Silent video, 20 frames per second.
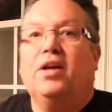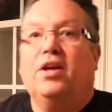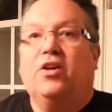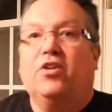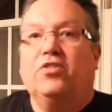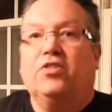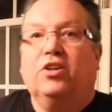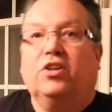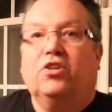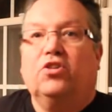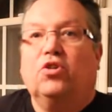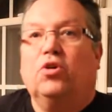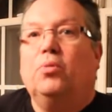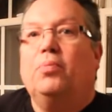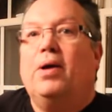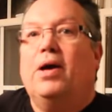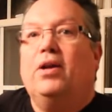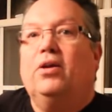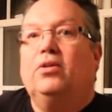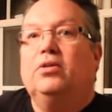Here's the control
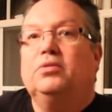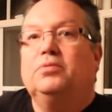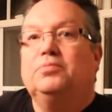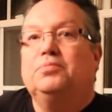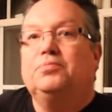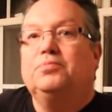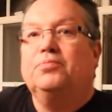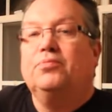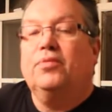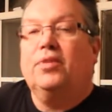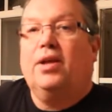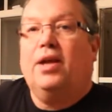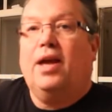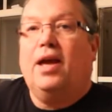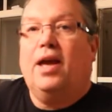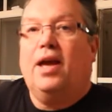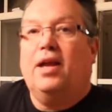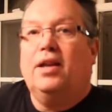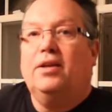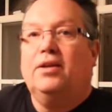panel,
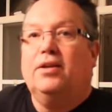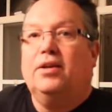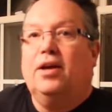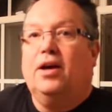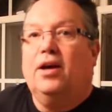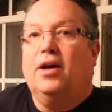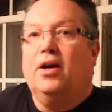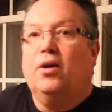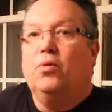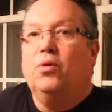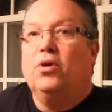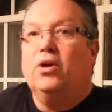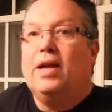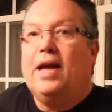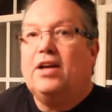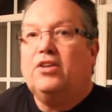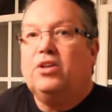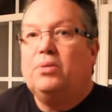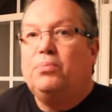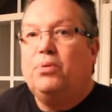and uh, we're gonna
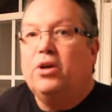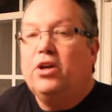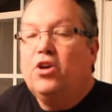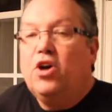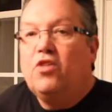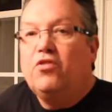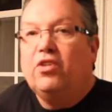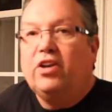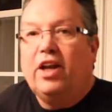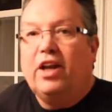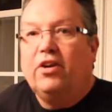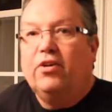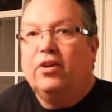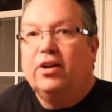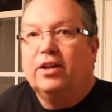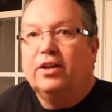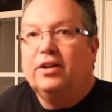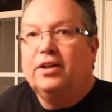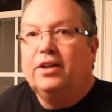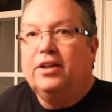actually put an overlay
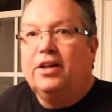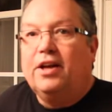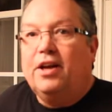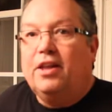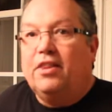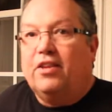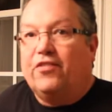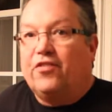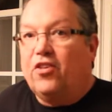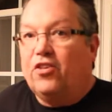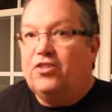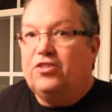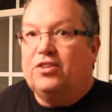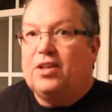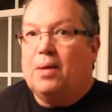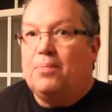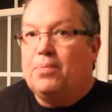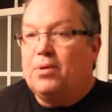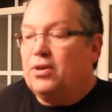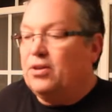on it. The first
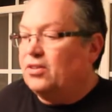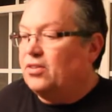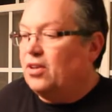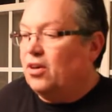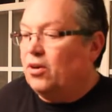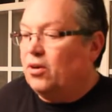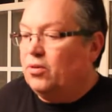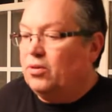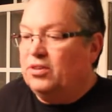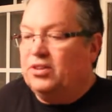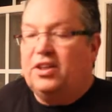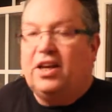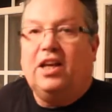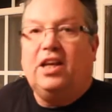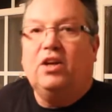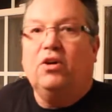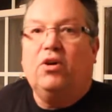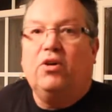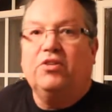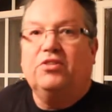step is though, is
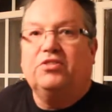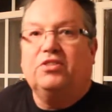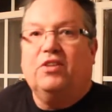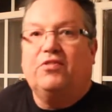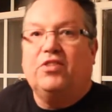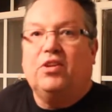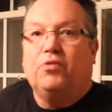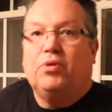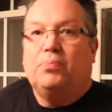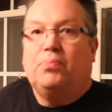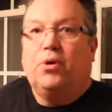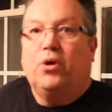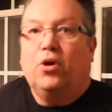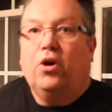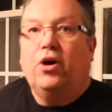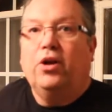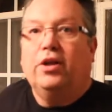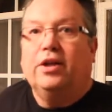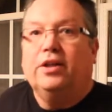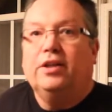getting all the stuff that we put
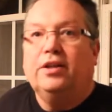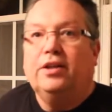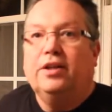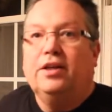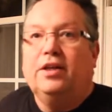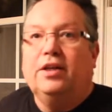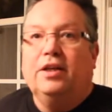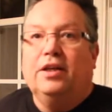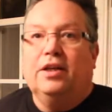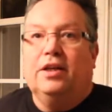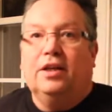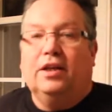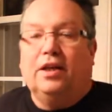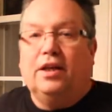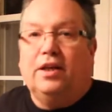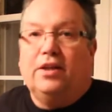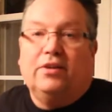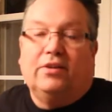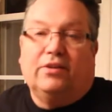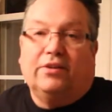on it
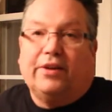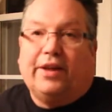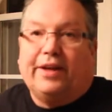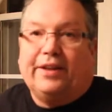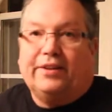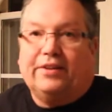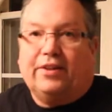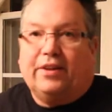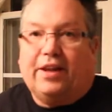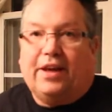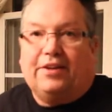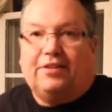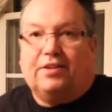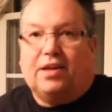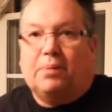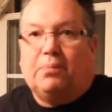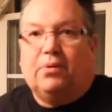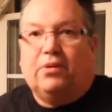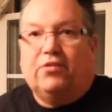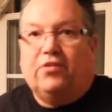in like the last
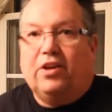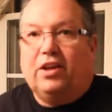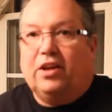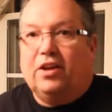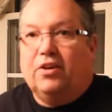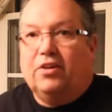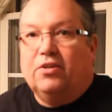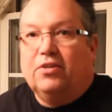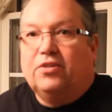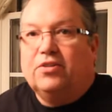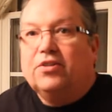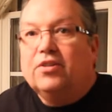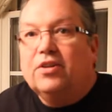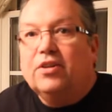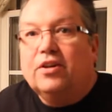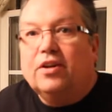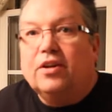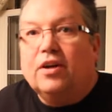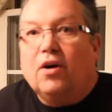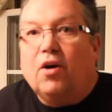couple of videos
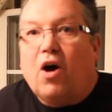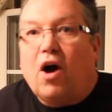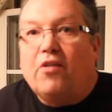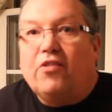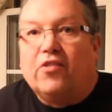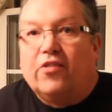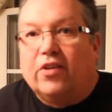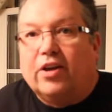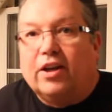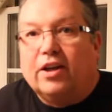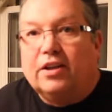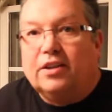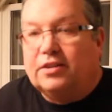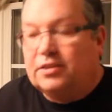off of it.